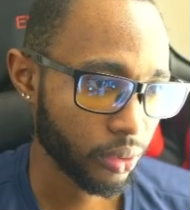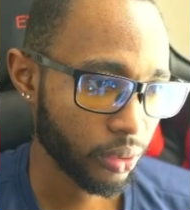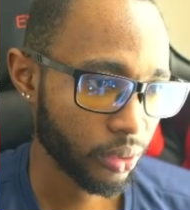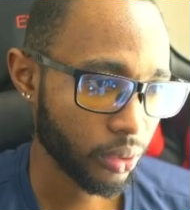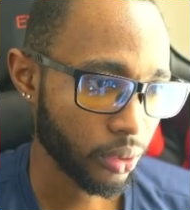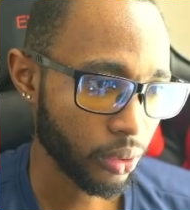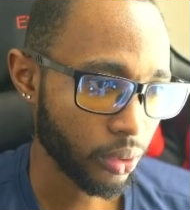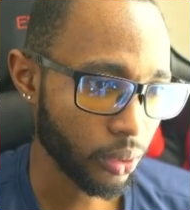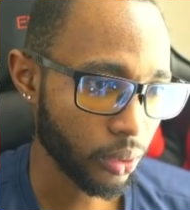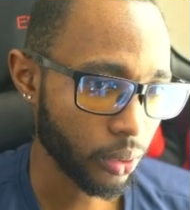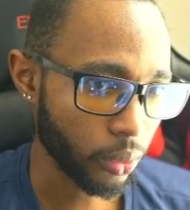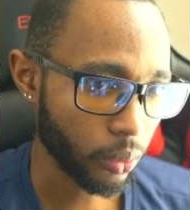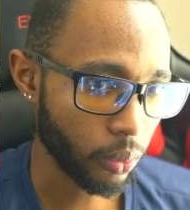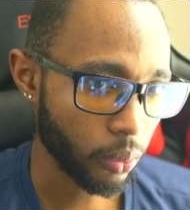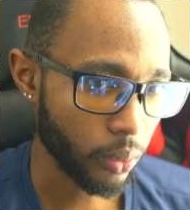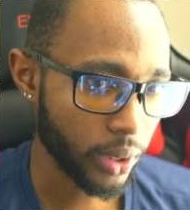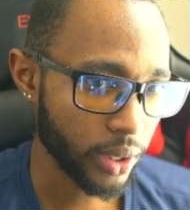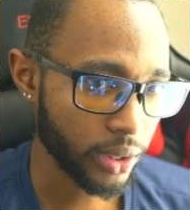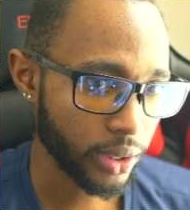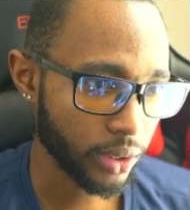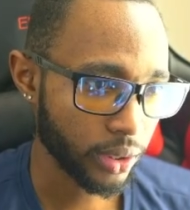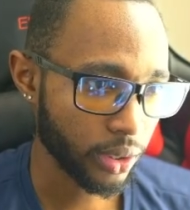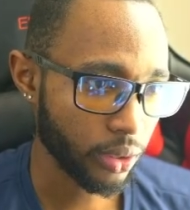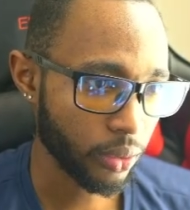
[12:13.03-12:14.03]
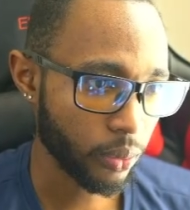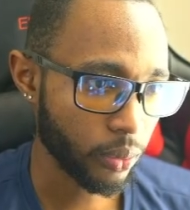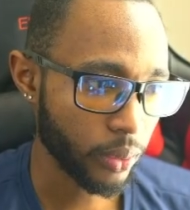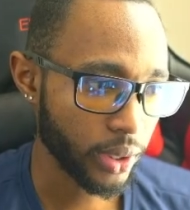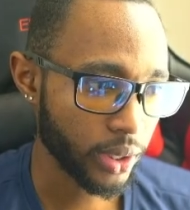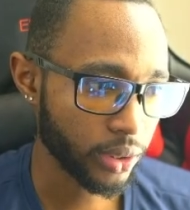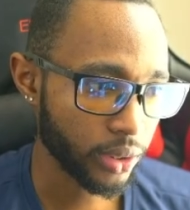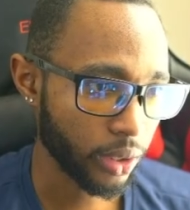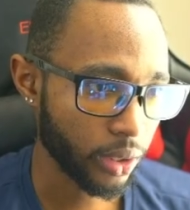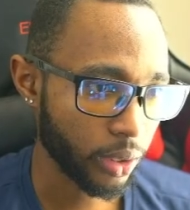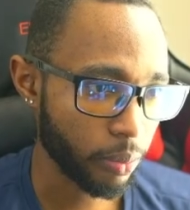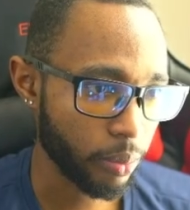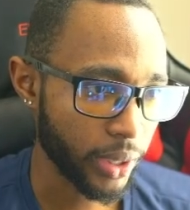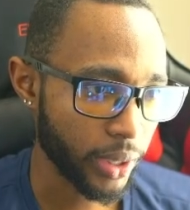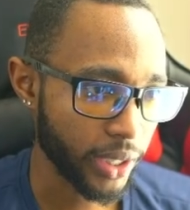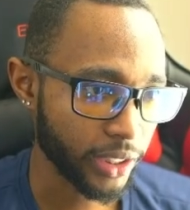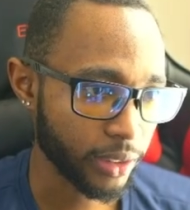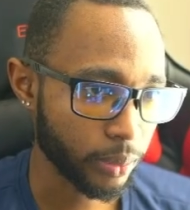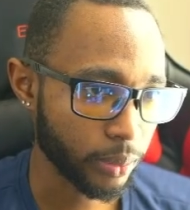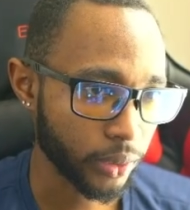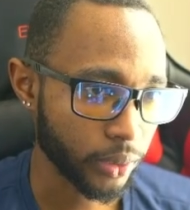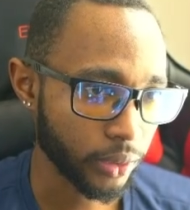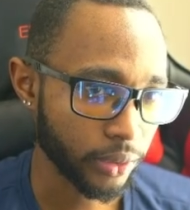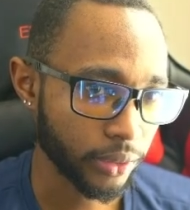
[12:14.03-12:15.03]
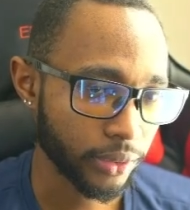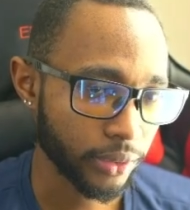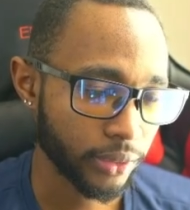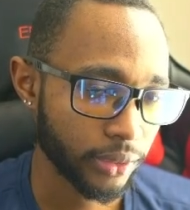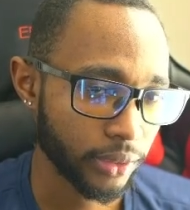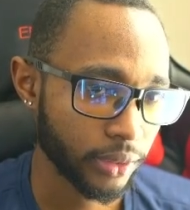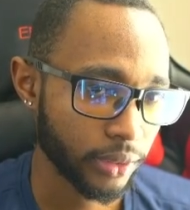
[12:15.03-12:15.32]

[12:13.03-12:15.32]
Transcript: Or what is our best move?